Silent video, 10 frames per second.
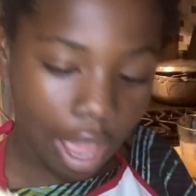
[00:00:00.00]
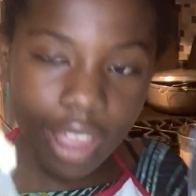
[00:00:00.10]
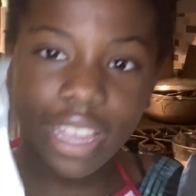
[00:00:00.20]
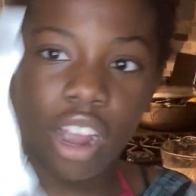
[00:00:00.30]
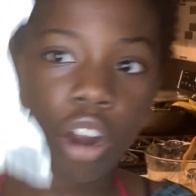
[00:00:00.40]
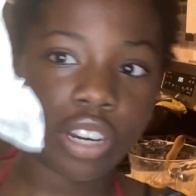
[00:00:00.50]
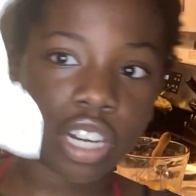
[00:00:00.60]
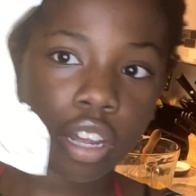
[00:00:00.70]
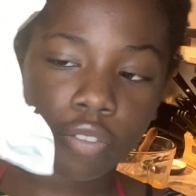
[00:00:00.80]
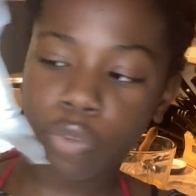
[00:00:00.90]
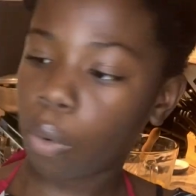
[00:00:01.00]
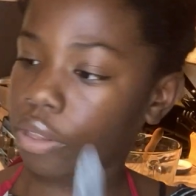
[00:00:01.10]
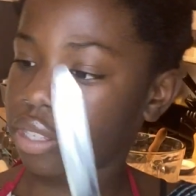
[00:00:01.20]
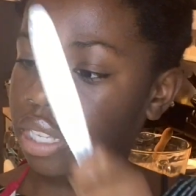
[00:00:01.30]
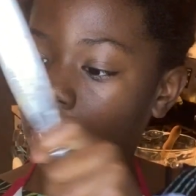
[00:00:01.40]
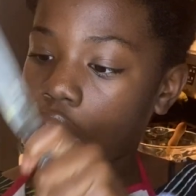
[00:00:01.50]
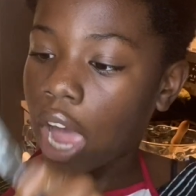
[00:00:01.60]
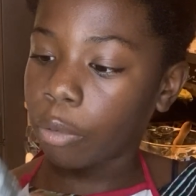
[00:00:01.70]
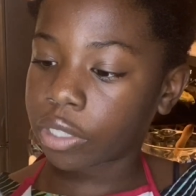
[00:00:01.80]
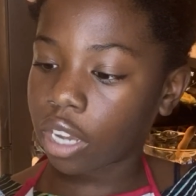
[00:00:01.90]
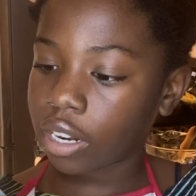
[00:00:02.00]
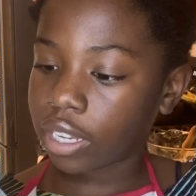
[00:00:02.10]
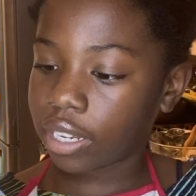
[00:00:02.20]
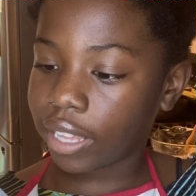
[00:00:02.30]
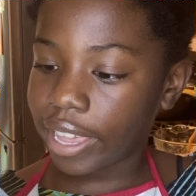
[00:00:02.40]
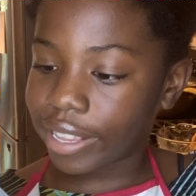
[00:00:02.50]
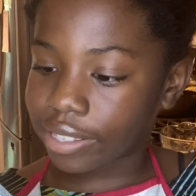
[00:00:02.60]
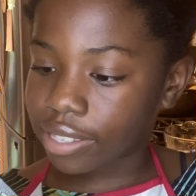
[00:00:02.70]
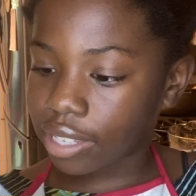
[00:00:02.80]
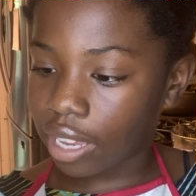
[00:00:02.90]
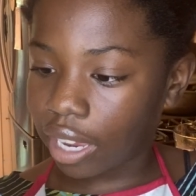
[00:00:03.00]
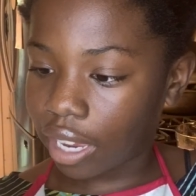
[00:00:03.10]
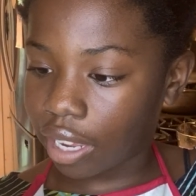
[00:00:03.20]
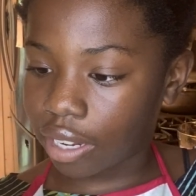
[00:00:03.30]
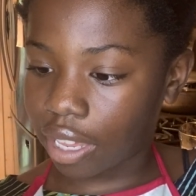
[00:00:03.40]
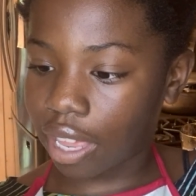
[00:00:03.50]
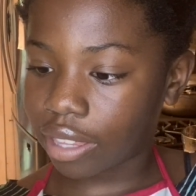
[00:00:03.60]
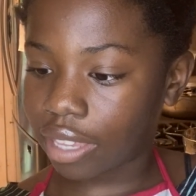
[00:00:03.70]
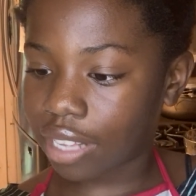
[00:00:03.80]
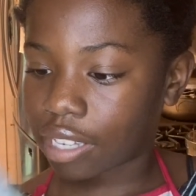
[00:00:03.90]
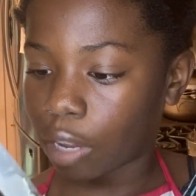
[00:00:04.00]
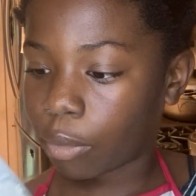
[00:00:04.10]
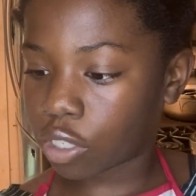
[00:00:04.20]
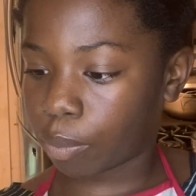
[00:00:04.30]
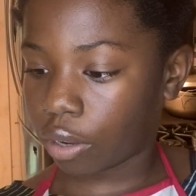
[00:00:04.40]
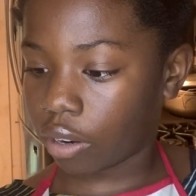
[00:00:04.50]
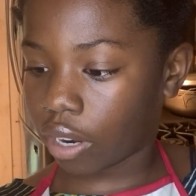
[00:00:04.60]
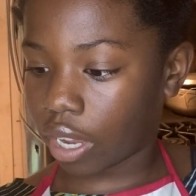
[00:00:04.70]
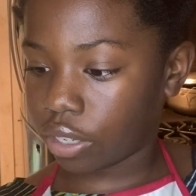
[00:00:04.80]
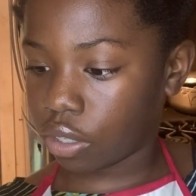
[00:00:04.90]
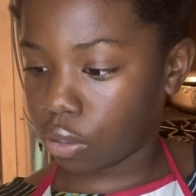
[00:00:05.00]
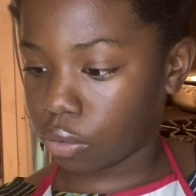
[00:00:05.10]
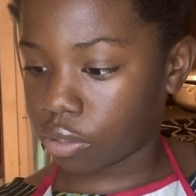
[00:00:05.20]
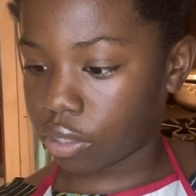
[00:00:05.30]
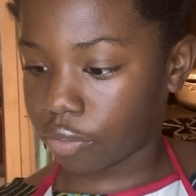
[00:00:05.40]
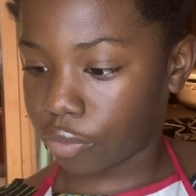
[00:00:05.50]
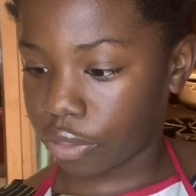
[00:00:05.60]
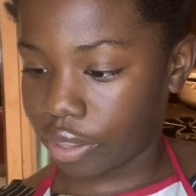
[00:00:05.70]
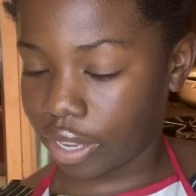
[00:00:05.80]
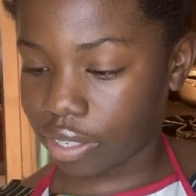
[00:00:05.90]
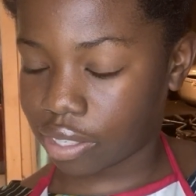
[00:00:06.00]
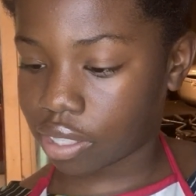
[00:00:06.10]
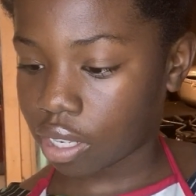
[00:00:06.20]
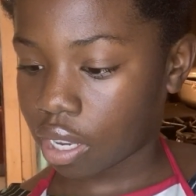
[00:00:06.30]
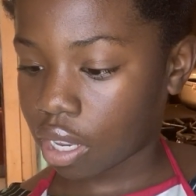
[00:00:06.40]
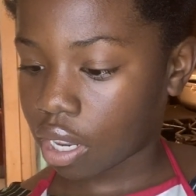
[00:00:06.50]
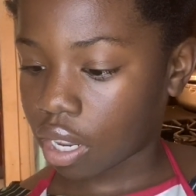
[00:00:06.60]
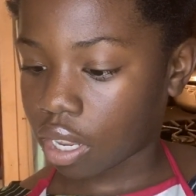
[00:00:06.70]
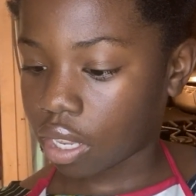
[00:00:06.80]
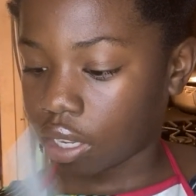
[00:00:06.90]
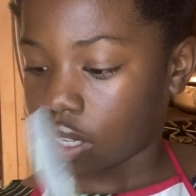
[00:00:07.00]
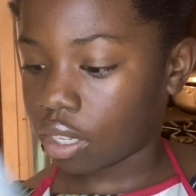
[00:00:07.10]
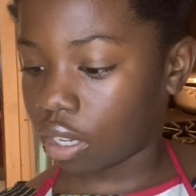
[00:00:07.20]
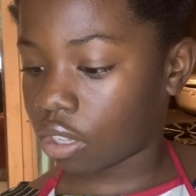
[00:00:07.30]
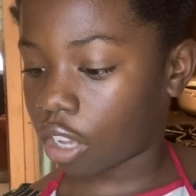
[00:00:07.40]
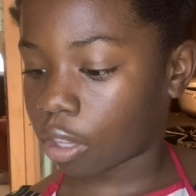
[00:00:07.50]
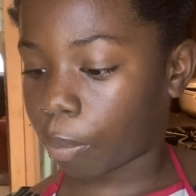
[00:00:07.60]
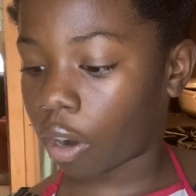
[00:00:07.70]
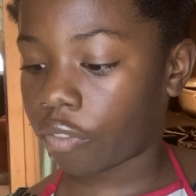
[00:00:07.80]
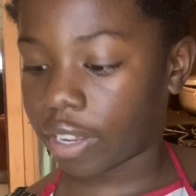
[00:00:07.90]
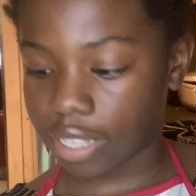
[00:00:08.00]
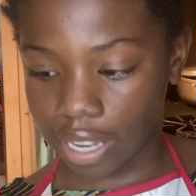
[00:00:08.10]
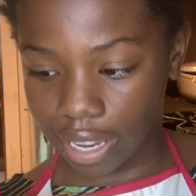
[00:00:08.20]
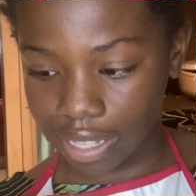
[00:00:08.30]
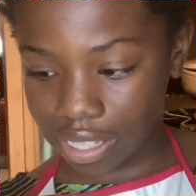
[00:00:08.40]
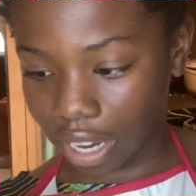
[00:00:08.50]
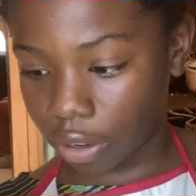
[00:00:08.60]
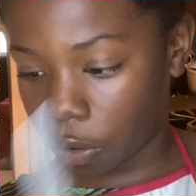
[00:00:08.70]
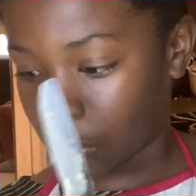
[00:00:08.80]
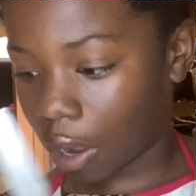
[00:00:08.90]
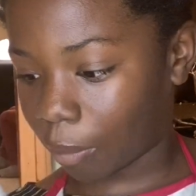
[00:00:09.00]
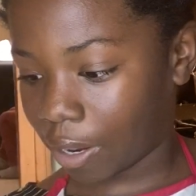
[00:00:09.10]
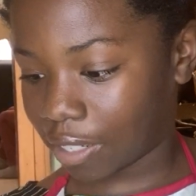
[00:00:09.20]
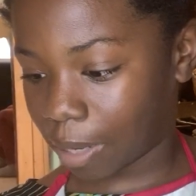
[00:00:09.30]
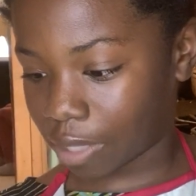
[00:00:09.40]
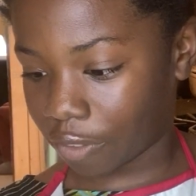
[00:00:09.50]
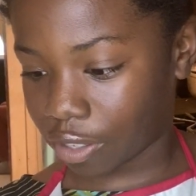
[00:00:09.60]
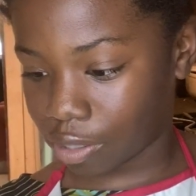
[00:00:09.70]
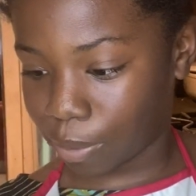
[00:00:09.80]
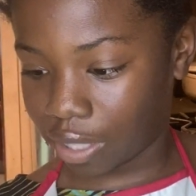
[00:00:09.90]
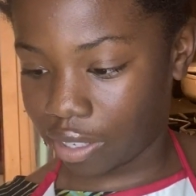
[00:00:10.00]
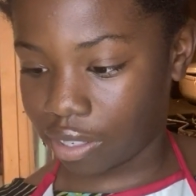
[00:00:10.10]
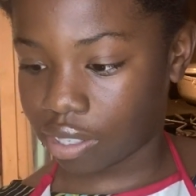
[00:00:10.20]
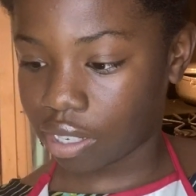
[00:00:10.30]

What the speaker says: already cut in fourths, I would cut it in eighths, and that's how much butter I used for this. Not the perfect eighths. I don't know how many times I have to explain this.